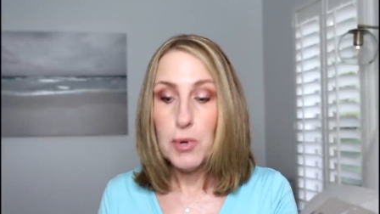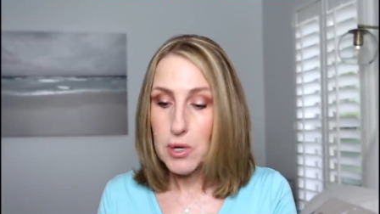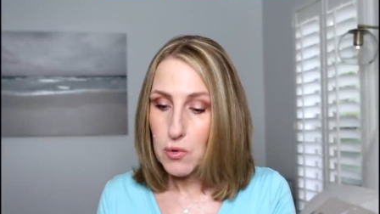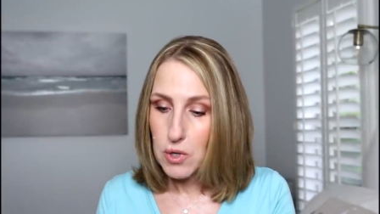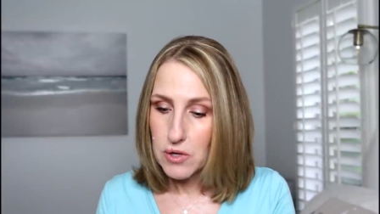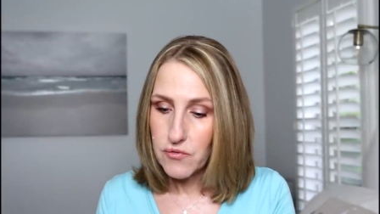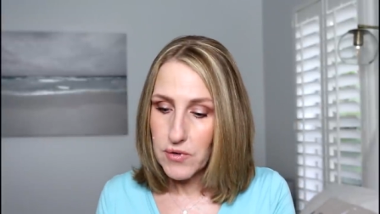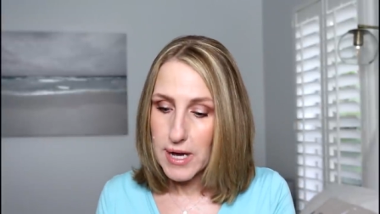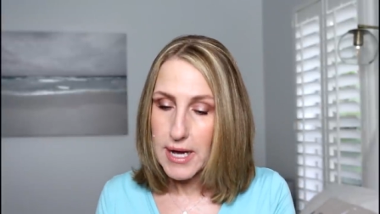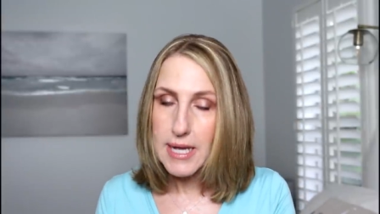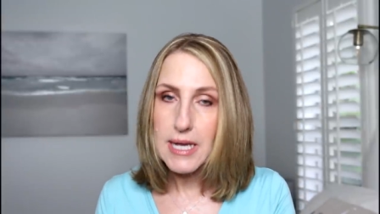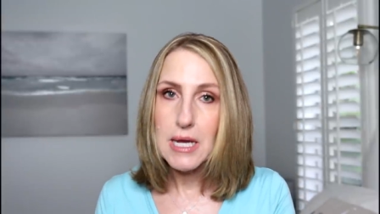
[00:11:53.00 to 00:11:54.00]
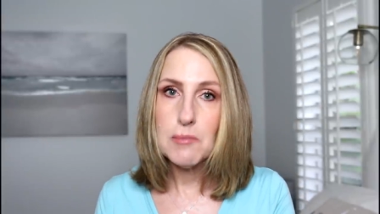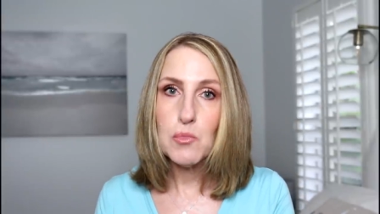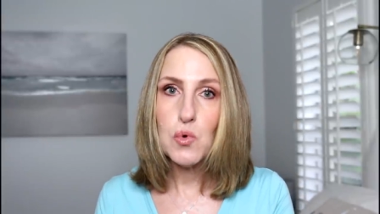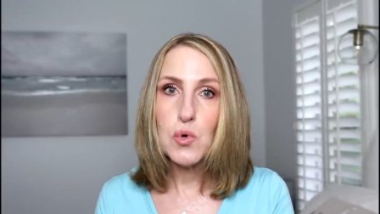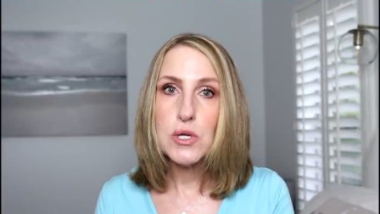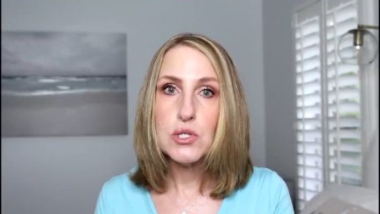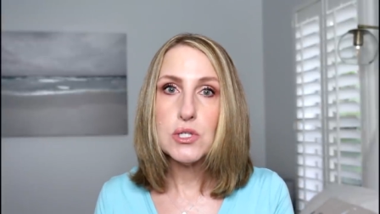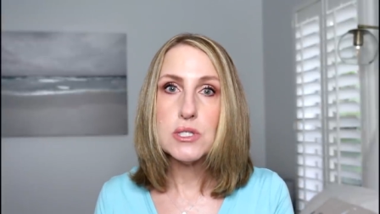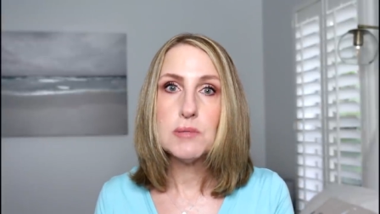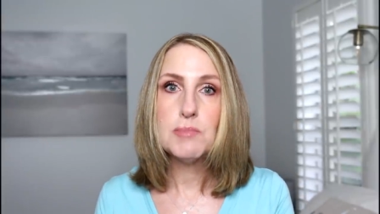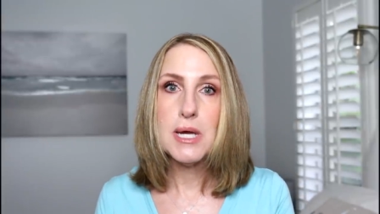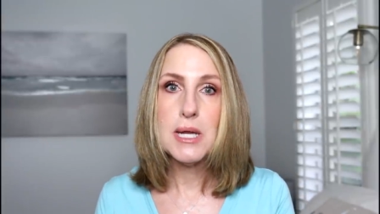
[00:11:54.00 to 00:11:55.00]
But if I am going to
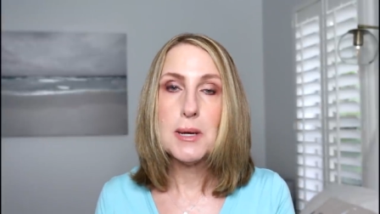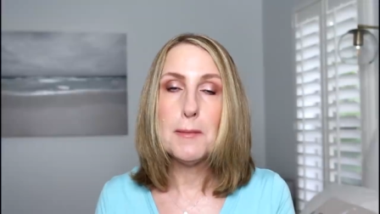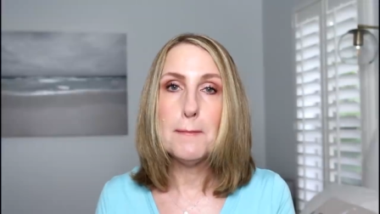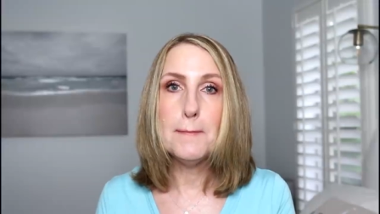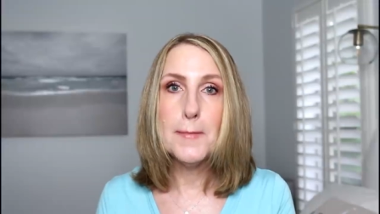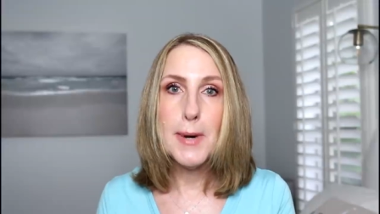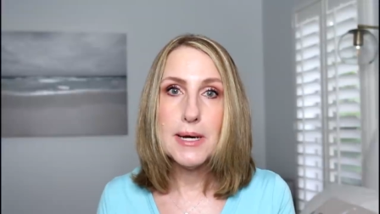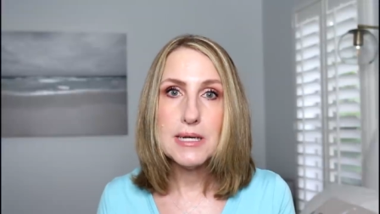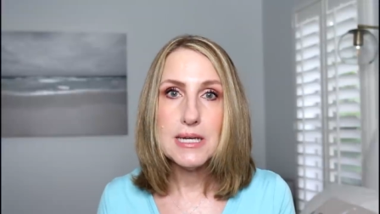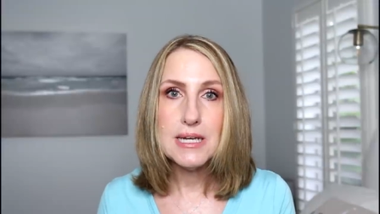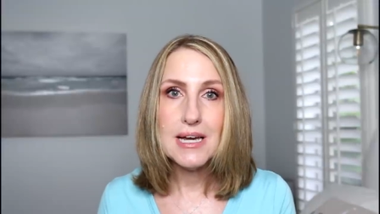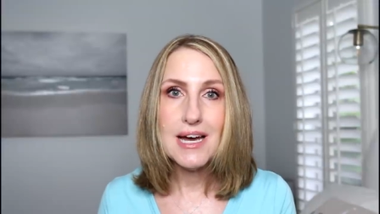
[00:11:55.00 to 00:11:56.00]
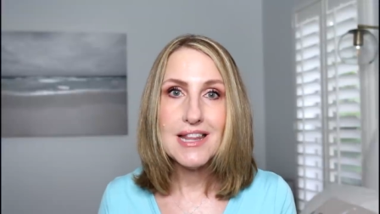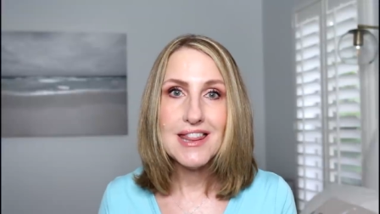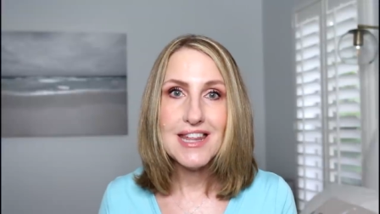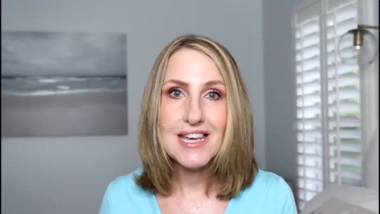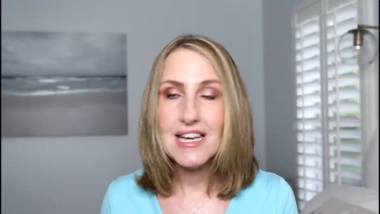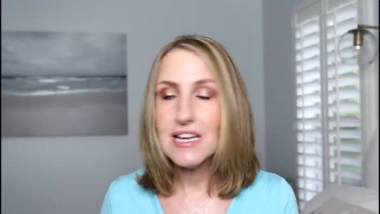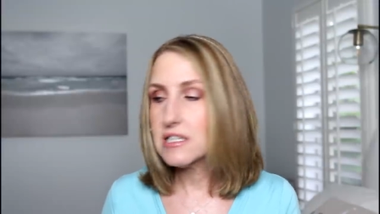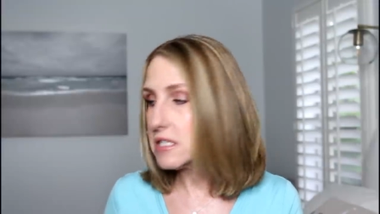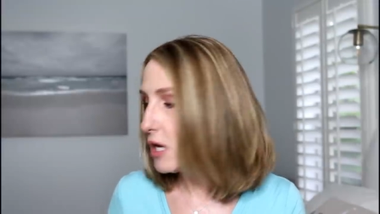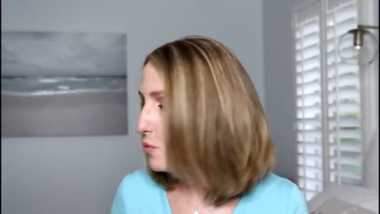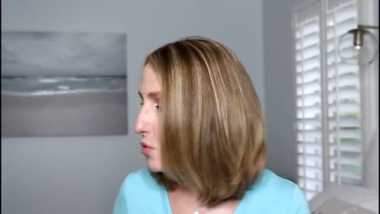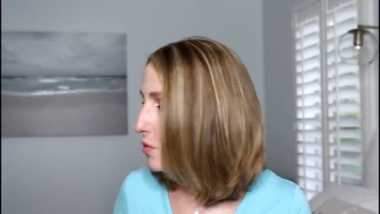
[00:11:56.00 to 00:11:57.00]
spend money on things,
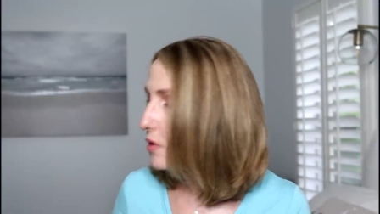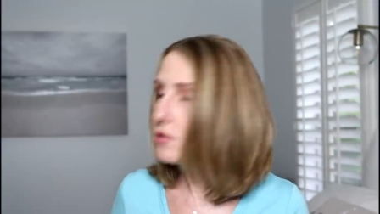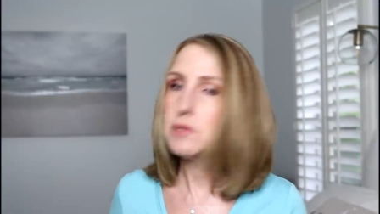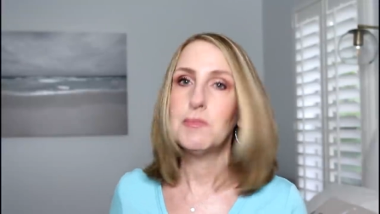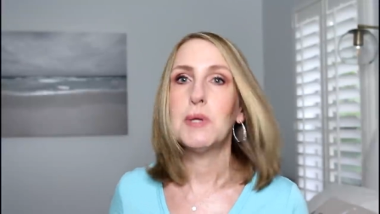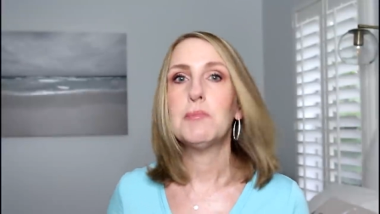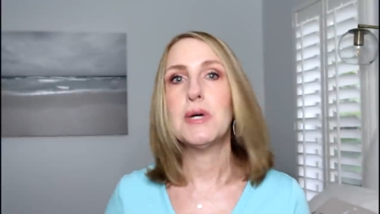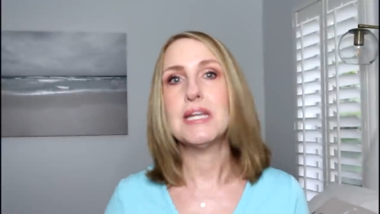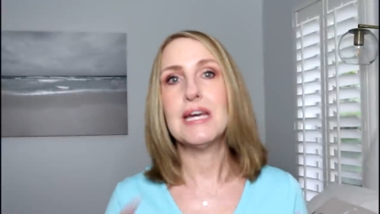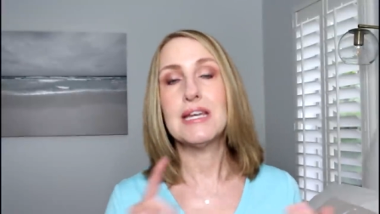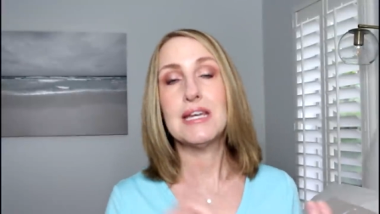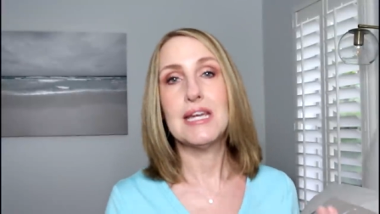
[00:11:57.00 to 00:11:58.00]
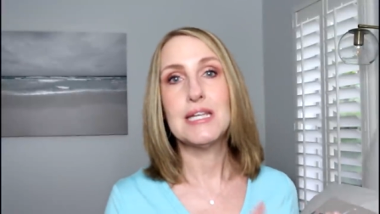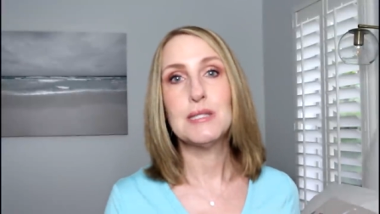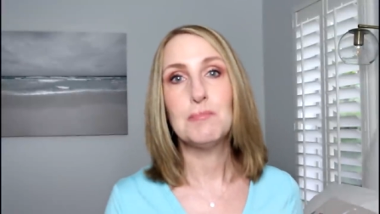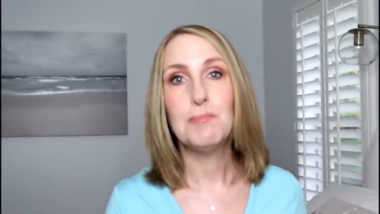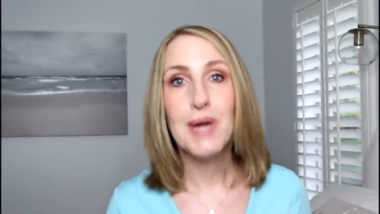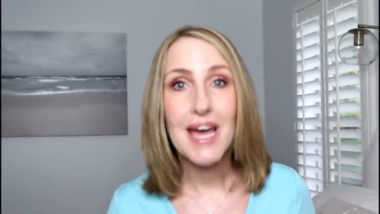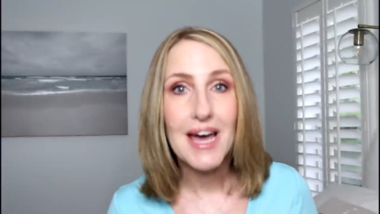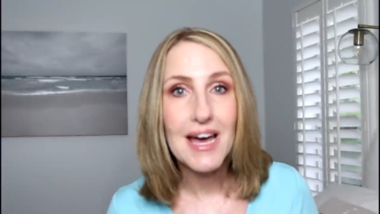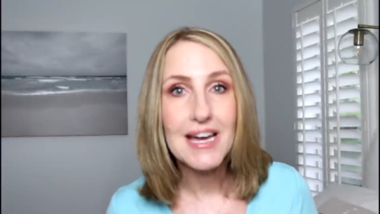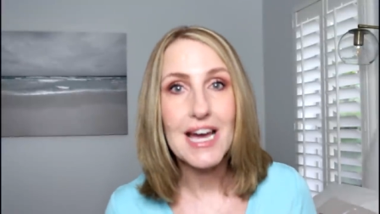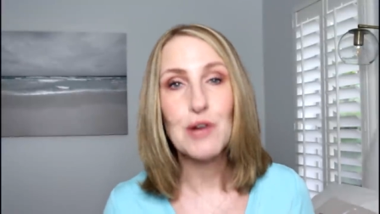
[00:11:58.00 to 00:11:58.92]
I would rather spend money on a nice bag.